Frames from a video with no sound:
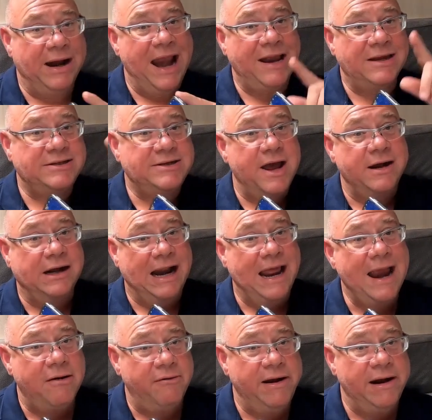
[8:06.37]
an external
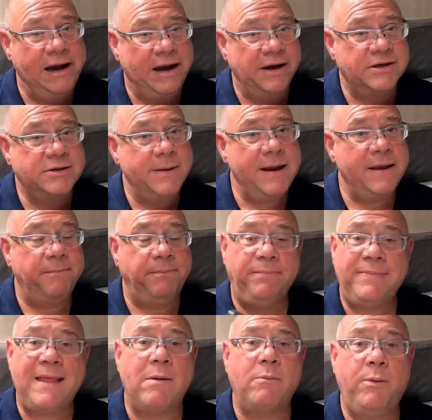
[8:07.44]
aerial into it,
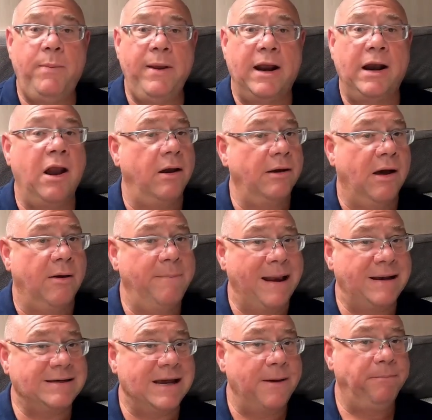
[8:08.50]
that would be a lot
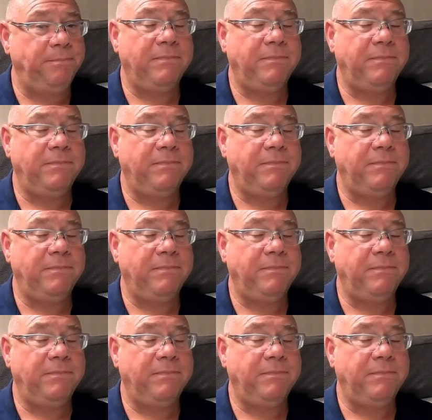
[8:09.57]
better.